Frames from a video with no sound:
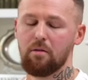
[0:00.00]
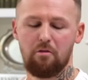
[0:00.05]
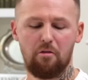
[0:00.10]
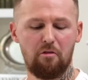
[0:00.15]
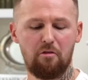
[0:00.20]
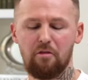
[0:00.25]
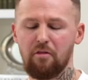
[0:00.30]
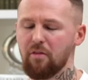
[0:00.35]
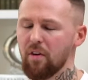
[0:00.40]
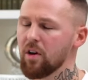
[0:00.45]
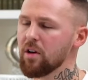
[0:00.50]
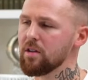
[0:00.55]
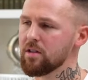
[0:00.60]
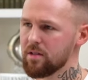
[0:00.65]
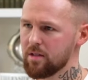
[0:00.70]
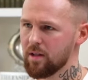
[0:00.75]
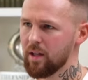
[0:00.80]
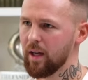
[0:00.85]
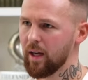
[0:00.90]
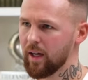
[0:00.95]

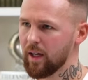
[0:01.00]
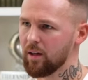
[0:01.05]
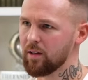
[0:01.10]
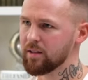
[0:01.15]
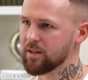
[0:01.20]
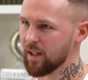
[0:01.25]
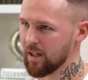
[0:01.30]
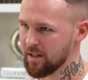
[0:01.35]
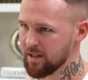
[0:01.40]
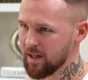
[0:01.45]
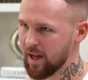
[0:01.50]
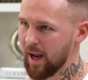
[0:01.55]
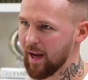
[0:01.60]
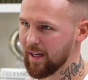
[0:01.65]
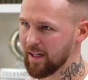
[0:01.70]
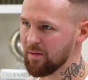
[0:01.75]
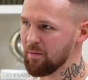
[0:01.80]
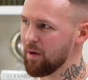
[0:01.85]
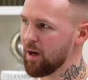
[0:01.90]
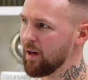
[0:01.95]
First thing I say to
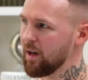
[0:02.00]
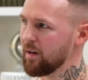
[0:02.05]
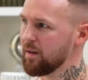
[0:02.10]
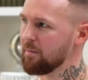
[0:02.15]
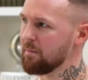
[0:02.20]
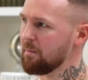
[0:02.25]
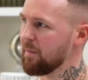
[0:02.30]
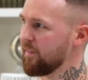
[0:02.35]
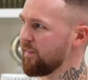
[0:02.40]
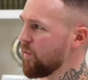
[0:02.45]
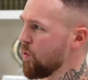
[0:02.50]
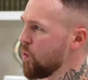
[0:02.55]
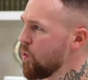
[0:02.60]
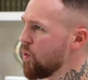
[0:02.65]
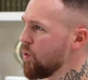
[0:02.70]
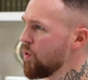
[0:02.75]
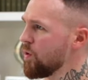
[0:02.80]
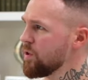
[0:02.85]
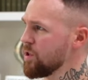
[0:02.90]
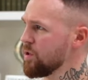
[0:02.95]
anyone,
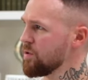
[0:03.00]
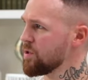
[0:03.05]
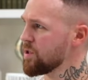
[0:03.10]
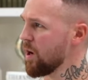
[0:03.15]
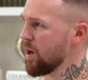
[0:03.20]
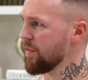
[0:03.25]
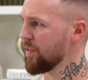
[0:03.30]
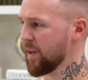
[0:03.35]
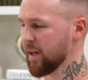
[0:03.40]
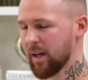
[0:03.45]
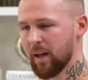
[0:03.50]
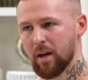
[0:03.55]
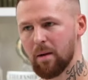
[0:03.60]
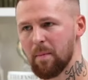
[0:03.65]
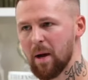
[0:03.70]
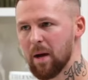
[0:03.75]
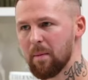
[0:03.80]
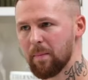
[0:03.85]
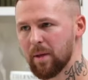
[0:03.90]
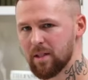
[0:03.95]
before you start thinking
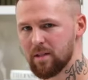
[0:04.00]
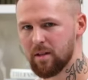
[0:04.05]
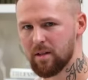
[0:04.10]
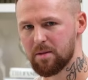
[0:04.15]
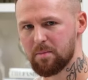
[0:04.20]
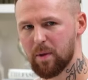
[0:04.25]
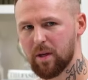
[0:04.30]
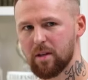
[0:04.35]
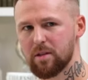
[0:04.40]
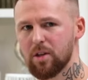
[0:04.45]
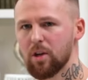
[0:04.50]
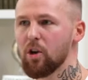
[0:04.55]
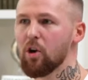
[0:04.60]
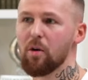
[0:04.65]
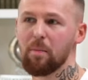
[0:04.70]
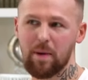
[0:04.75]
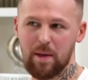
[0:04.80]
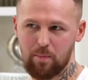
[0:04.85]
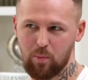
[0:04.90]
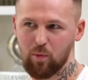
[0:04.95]
about business, because a lot
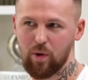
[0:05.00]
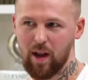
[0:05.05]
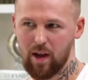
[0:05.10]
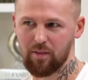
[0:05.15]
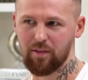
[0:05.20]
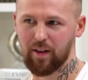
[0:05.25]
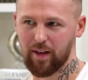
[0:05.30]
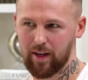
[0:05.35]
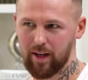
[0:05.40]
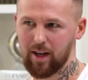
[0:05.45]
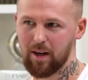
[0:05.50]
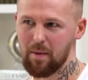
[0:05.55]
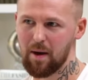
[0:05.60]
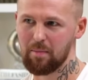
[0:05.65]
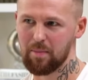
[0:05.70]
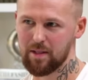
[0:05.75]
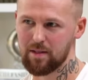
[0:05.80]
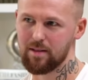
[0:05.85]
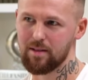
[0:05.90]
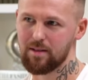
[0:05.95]
of people now thinking about
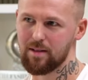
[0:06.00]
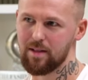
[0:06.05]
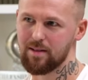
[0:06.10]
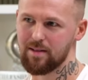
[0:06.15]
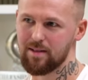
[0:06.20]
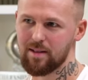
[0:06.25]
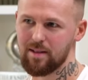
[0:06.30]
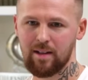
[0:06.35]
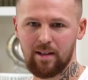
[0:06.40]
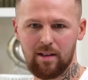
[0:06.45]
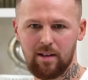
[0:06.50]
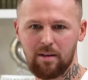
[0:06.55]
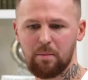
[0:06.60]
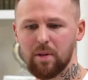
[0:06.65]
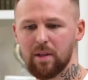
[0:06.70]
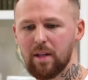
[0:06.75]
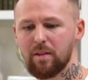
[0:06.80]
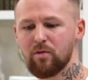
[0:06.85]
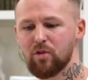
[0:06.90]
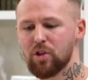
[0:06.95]
businesses,
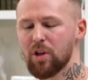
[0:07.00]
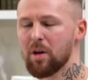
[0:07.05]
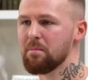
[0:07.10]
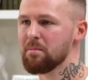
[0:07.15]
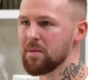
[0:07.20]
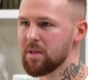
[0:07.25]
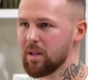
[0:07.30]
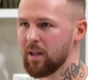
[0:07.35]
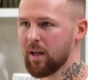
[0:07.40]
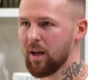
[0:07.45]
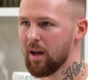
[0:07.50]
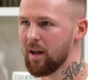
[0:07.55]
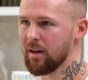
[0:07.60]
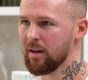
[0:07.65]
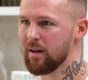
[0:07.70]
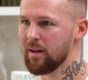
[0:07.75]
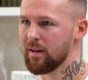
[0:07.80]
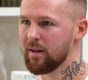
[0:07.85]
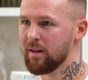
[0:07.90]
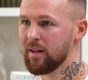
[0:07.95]
but they've jumped the
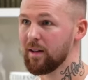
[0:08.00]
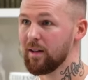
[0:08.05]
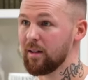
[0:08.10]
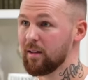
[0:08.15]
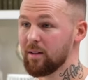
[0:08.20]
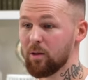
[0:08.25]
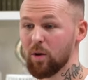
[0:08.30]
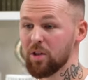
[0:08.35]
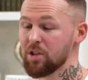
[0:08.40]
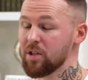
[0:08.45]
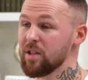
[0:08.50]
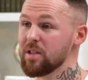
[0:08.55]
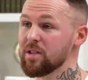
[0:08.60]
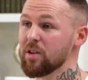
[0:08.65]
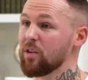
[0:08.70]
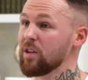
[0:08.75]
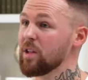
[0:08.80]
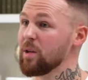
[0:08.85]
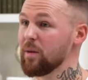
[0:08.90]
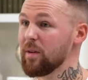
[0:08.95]
gun. Question is,
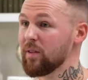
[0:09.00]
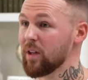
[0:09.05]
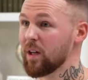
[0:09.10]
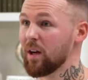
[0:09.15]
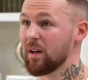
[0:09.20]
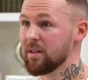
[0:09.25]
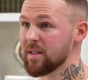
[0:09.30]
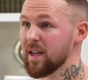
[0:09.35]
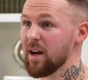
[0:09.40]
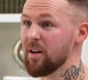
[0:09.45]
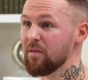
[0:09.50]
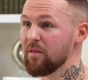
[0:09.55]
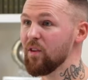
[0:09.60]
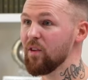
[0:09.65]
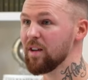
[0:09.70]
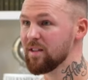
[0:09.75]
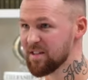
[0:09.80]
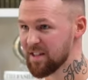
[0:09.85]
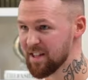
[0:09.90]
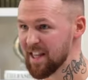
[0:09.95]
are you even cut out for
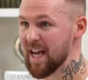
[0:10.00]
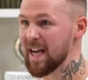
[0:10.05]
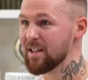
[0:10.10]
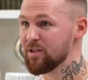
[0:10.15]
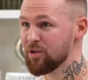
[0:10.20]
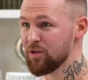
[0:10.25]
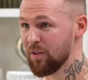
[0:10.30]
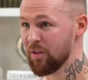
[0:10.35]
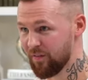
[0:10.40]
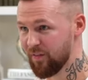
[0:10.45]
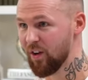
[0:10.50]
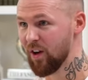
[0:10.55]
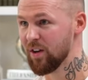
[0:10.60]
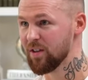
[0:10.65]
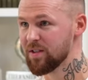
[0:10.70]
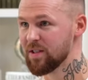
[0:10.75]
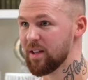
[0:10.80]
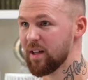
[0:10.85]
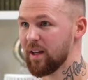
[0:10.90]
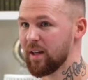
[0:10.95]
it? So that's the
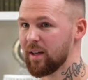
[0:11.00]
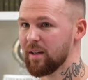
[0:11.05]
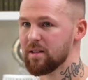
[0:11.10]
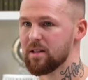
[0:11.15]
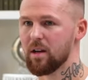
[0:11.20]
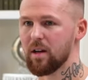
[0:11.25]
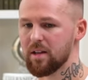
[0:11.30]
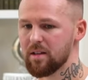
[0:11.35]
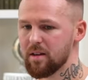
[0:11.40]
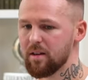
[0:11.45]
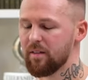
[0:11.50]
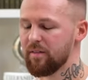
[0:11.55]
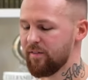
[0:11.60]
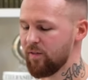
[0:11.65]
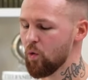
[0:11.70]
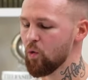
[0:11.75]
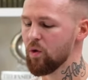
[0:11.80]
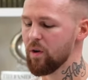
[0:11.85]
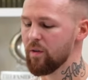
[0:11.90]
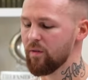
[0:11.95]
first thing. It's like,
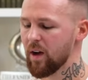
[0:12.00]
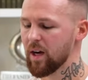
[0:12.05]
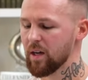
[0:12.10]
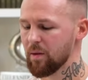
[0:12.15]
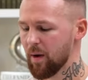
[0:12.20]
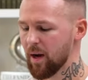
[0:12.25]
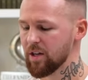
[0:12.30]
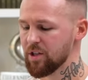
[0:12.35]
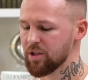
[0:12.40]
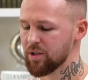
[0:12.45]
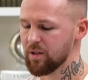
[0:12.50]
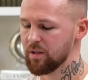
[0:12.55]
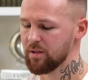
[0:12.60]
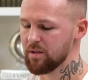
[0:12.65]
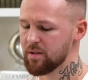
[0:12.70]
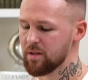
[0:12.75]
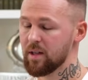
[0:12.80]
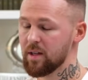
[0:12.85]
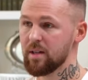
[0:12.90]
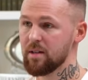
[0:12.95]
four
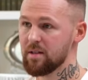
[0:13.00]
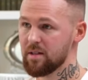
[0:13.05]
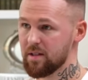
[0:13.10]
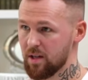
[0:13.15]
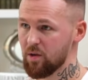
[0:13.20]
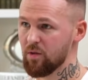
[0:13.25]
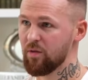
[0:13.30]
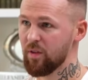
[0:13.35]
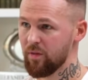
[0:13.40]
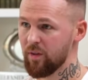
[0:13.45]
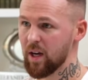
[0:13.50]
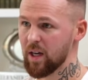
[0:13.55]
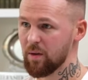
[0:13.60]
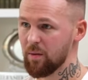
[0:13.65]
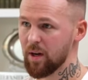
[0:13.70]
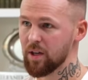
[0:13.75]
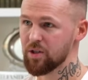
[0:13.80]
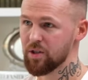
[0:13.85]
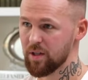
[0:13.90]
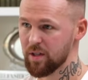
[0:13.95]
evaluations.
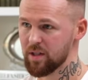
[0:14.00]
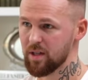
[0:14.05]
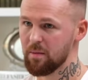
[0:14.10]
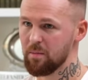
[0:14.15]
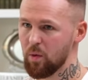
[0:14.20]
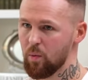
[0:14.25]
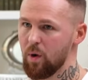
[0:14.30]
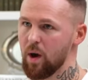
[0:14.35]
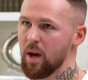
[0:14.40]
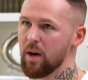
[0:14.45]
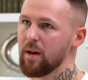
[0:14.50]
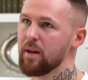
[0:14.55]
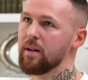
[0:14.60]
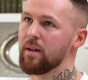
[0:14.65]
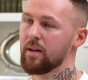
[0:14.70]
Self-evaluation is number one.